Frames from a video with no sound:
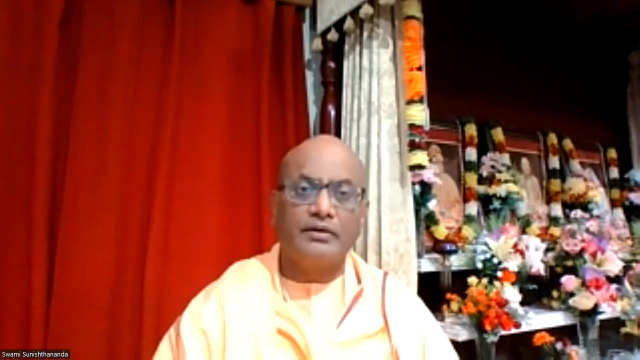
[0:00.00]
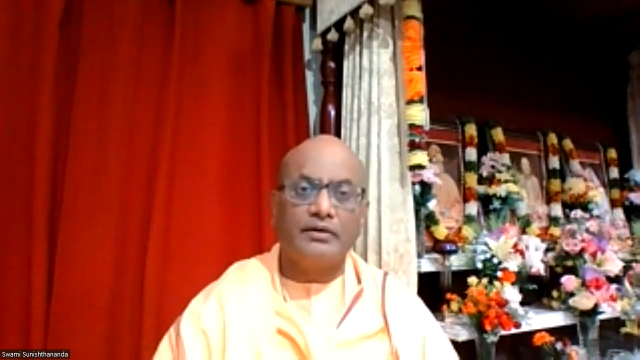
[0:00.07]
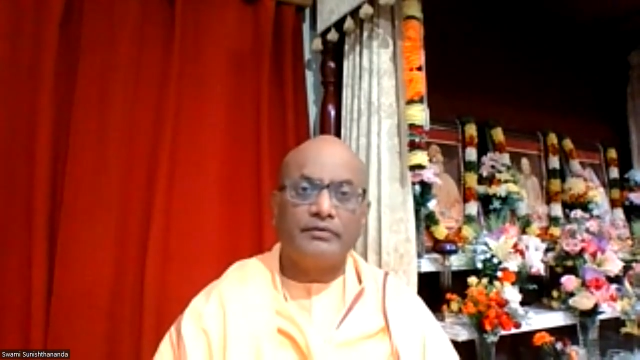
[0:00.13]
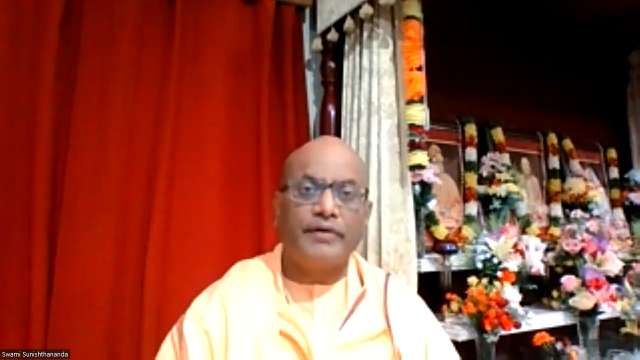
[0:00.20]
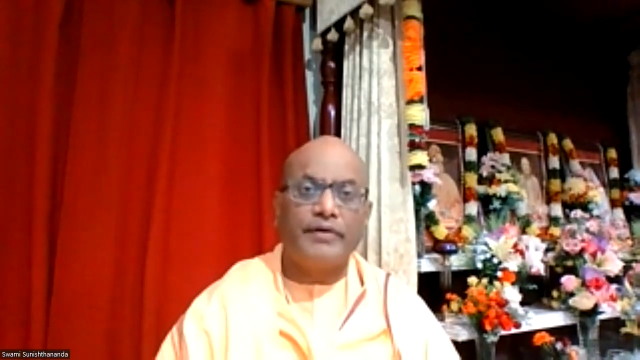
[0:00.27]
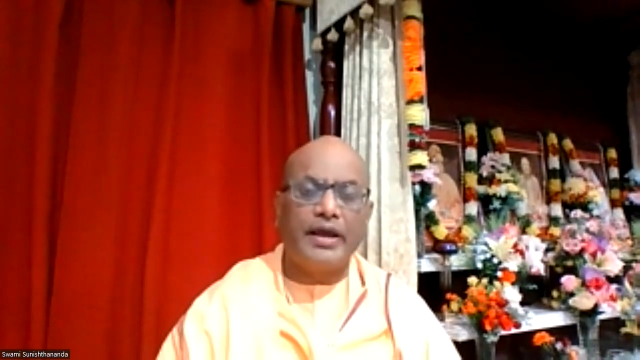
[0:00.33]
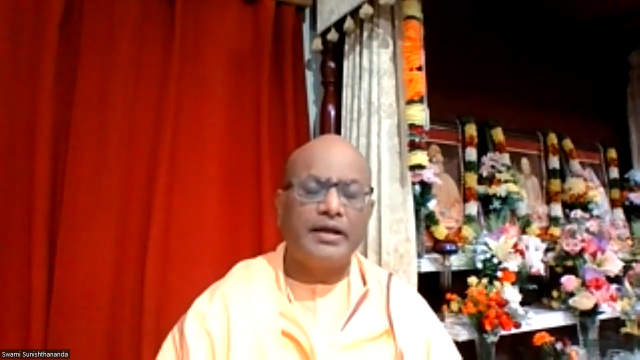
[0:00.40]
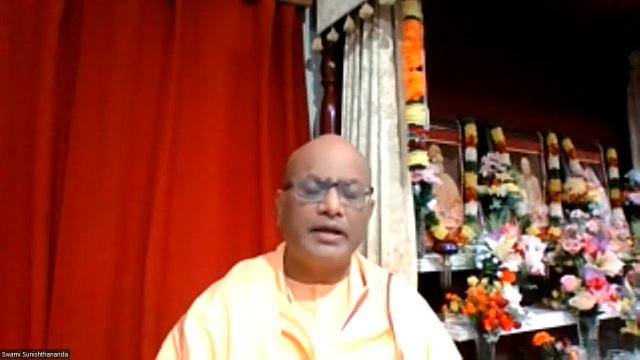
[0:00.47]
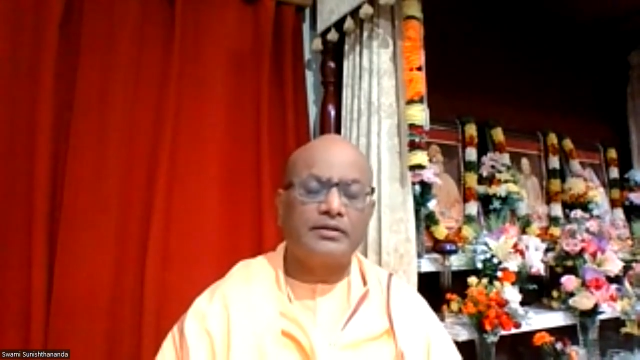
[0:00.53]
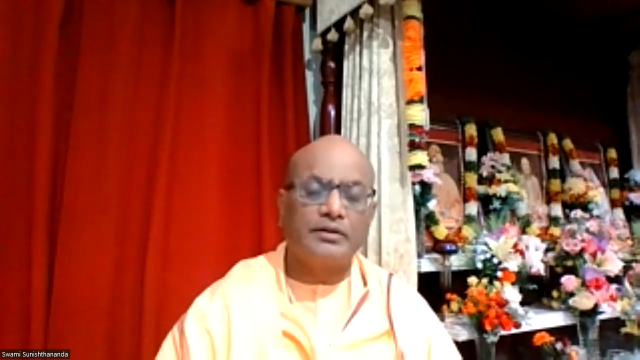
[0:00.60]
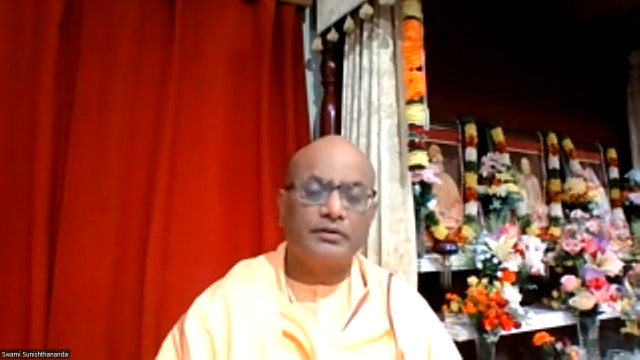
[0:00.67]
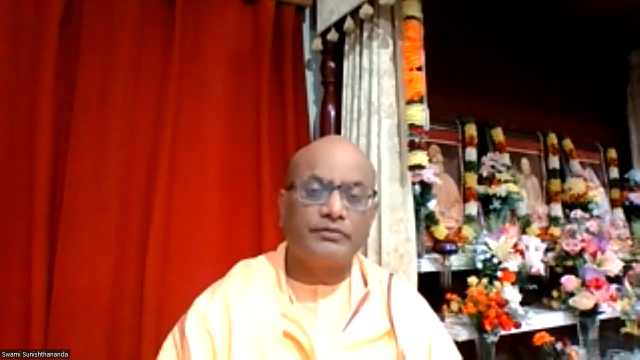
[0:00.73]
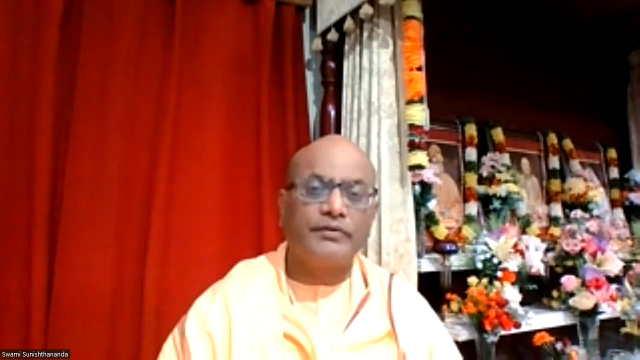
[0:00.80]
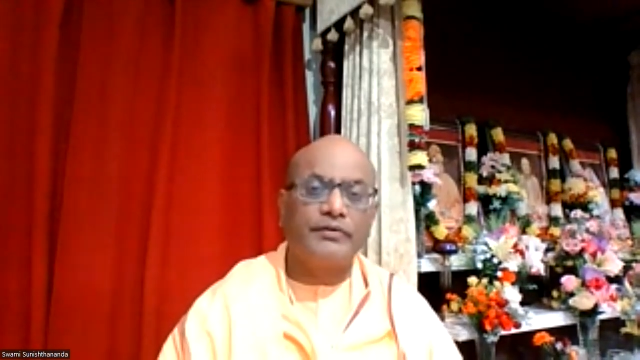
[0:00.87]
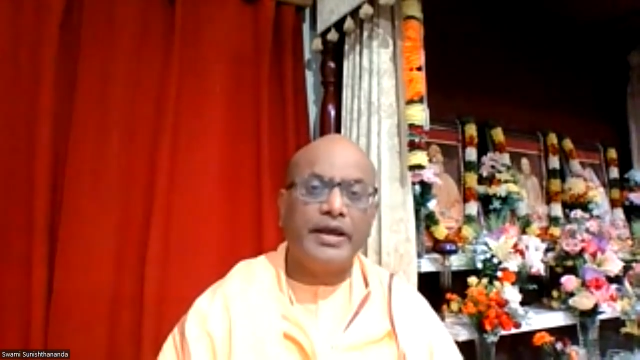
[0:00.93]
Faith,
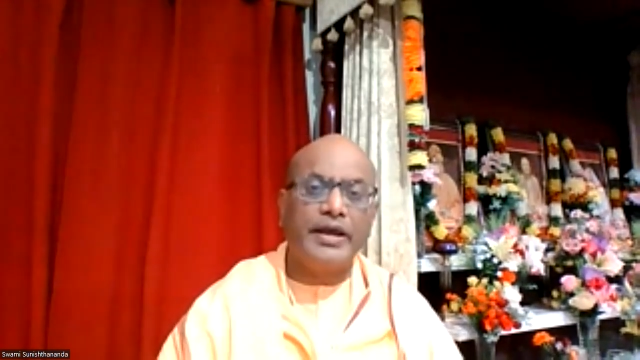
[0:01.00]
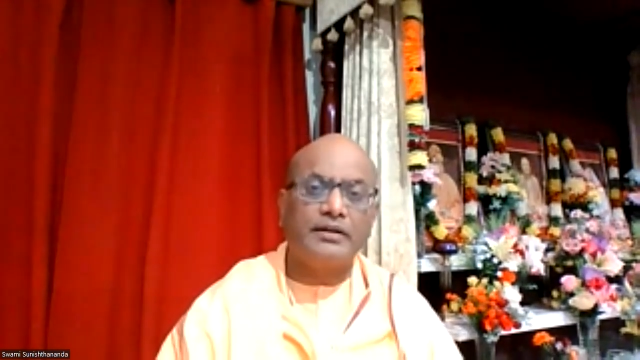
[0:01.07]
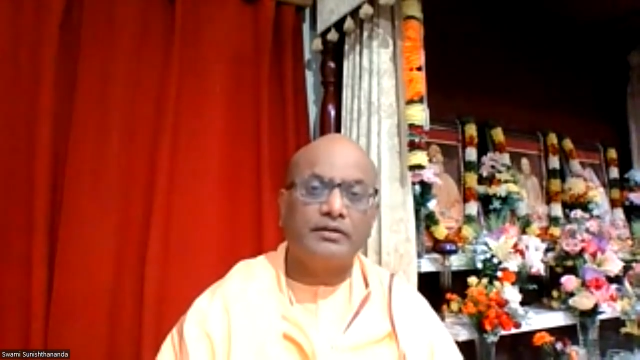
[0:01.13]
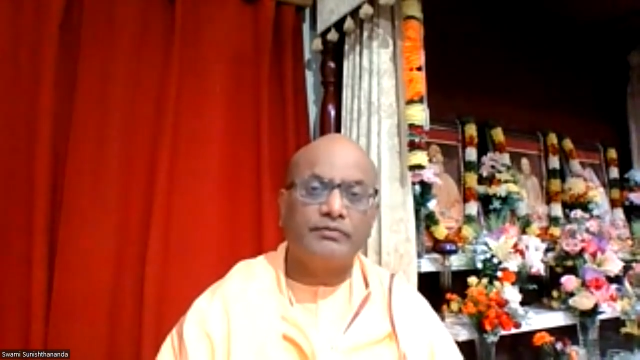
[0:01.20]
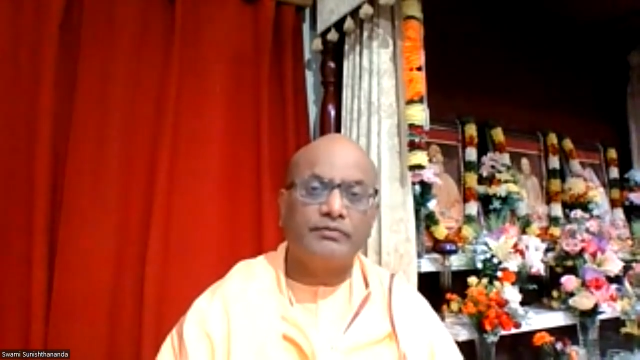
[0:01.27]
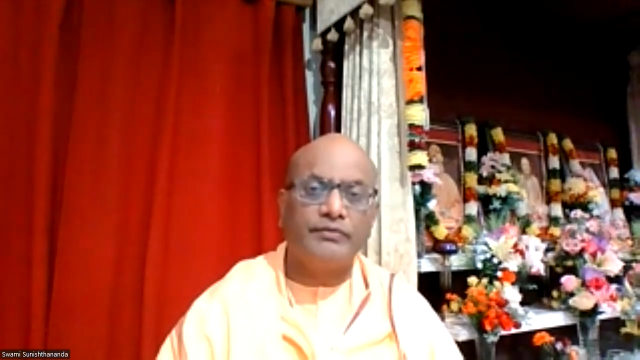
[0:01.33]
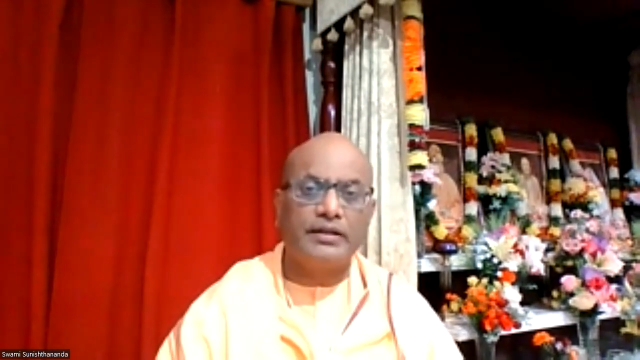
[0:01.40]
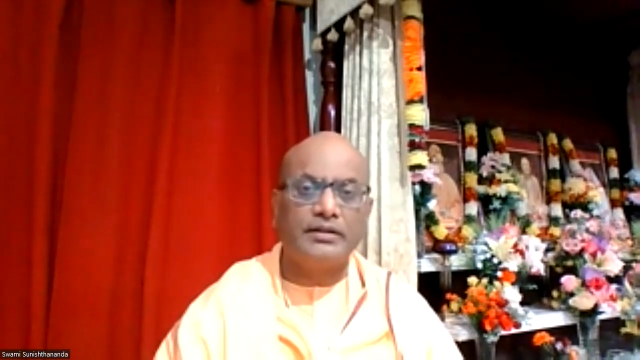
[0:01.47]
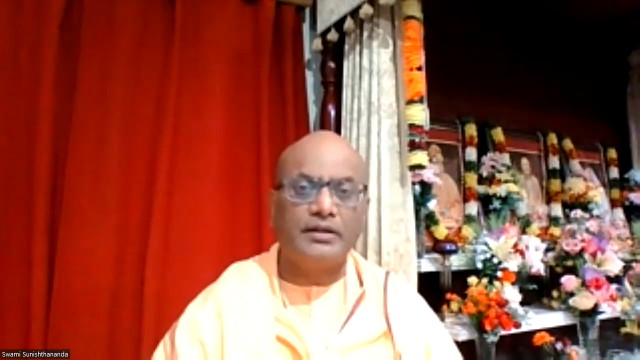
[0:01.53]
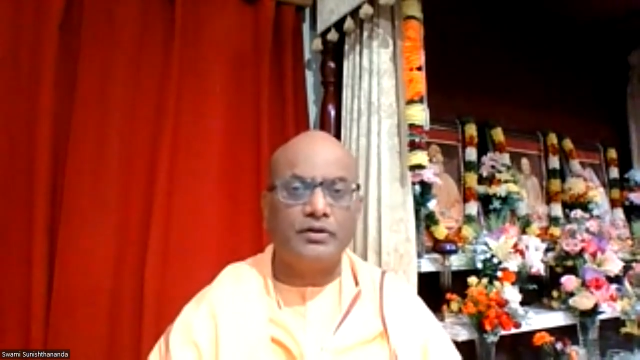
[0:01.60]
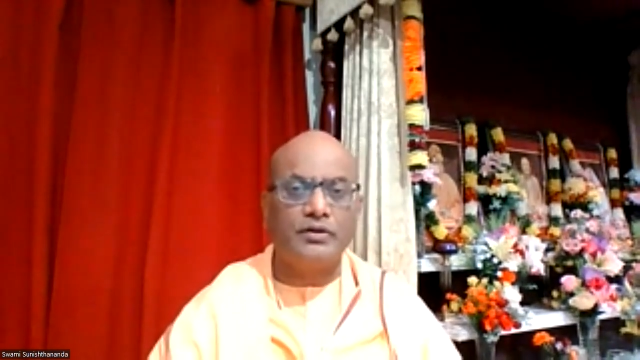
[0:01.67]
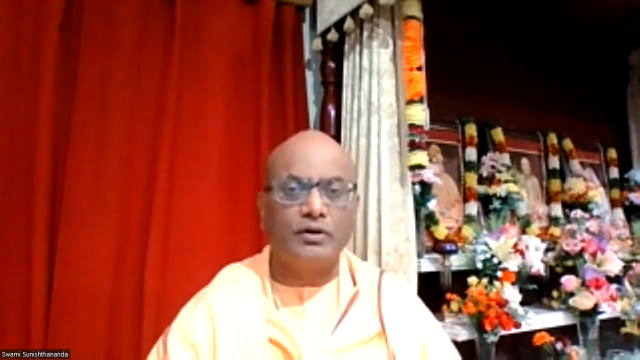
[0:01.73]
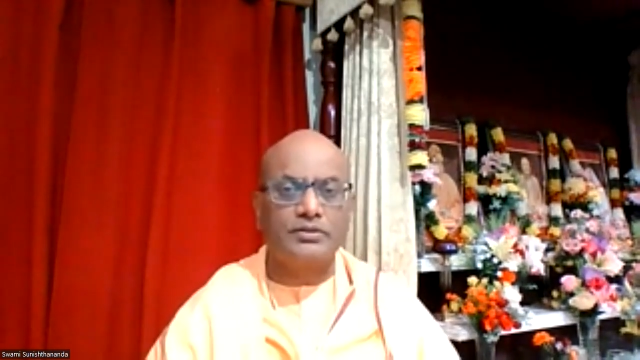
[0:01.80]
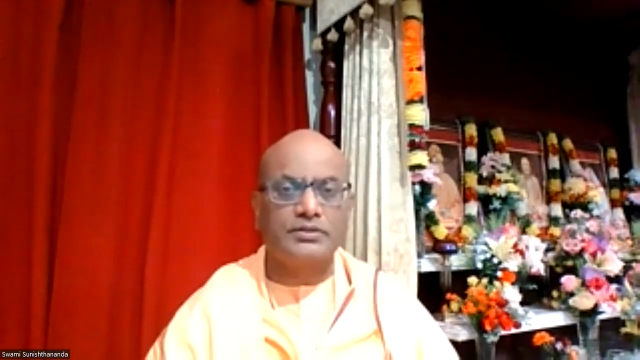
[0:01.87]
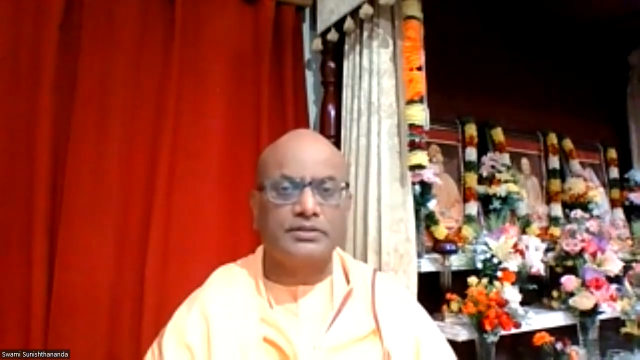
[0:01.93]
faith, faith in
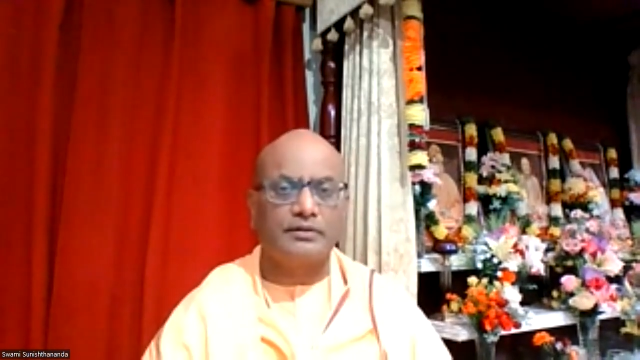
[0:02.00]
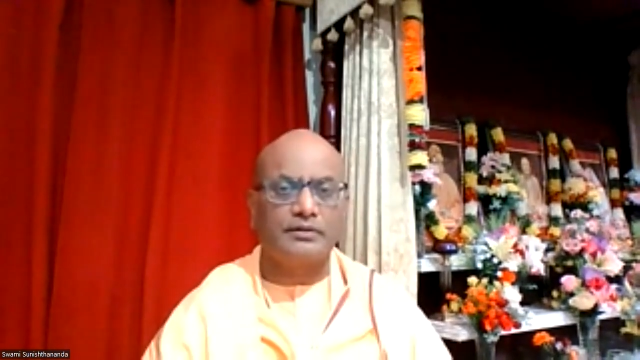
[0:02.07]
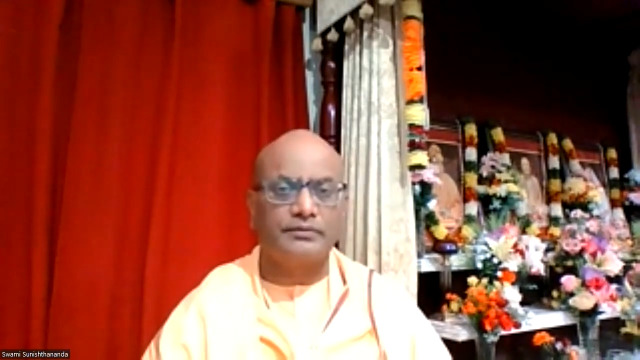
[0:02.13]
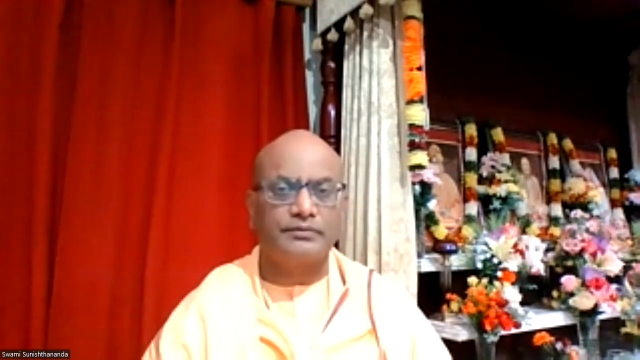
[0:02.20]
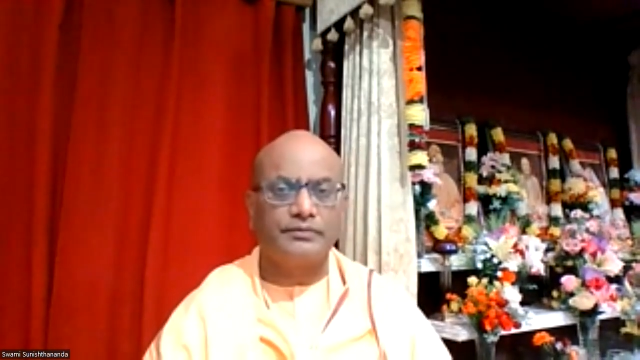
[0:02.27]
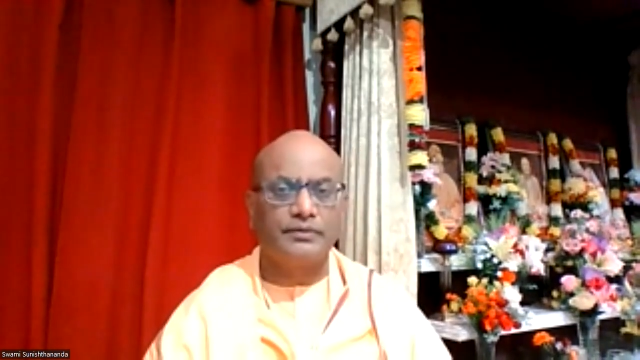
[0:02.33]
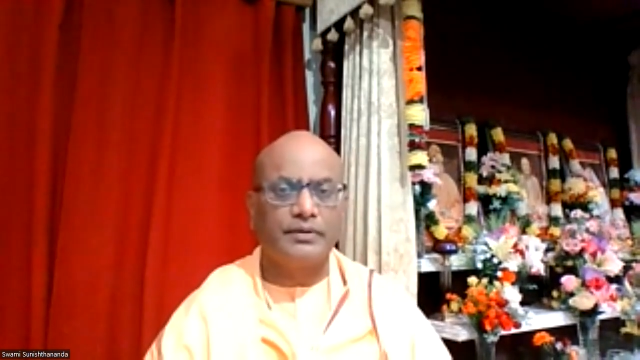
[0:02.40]
yourself.